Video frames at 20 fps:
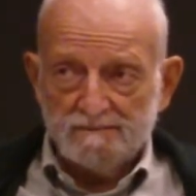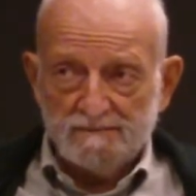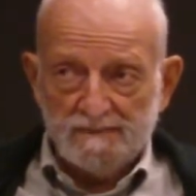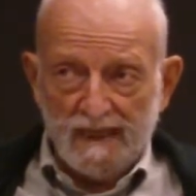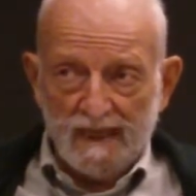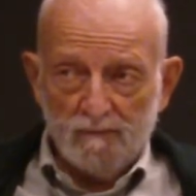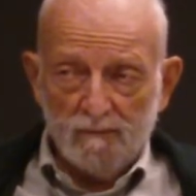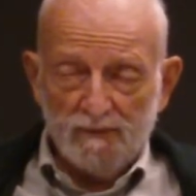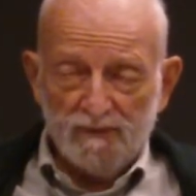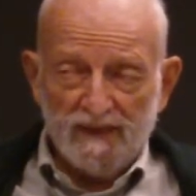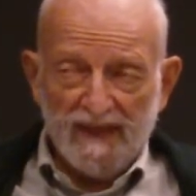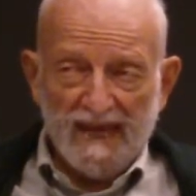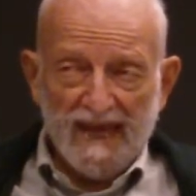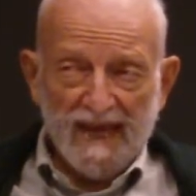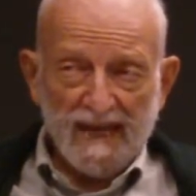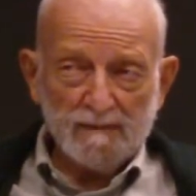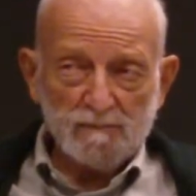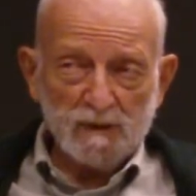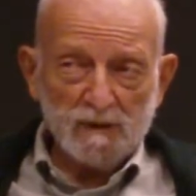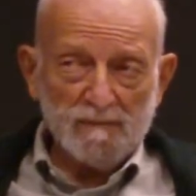And with the
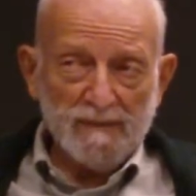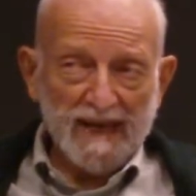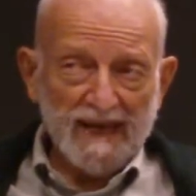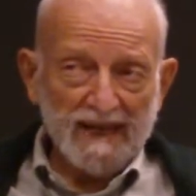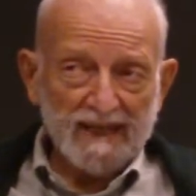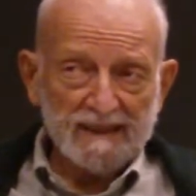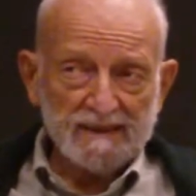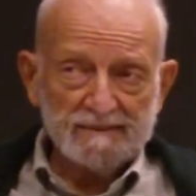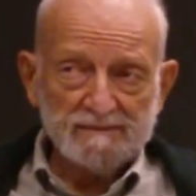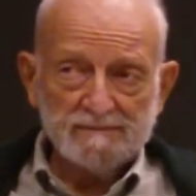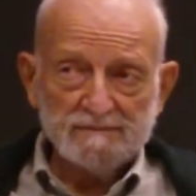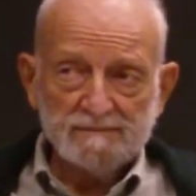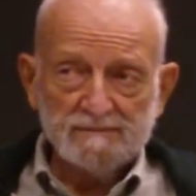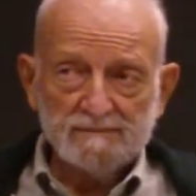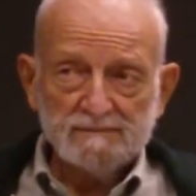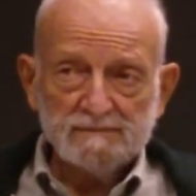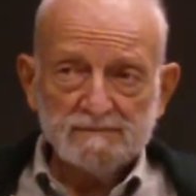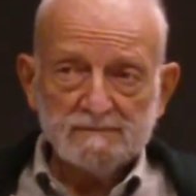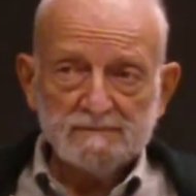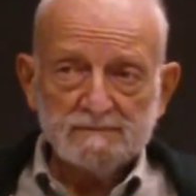animal matter,
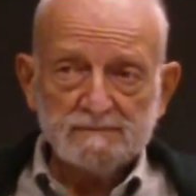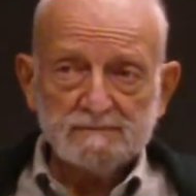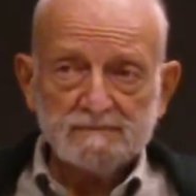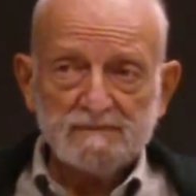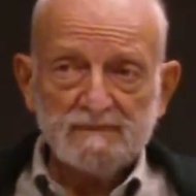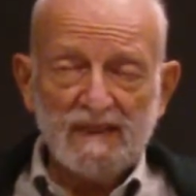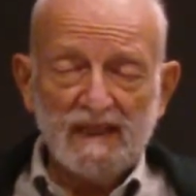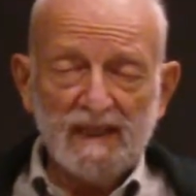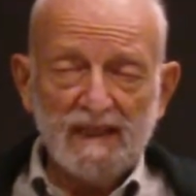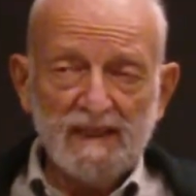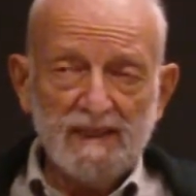they'll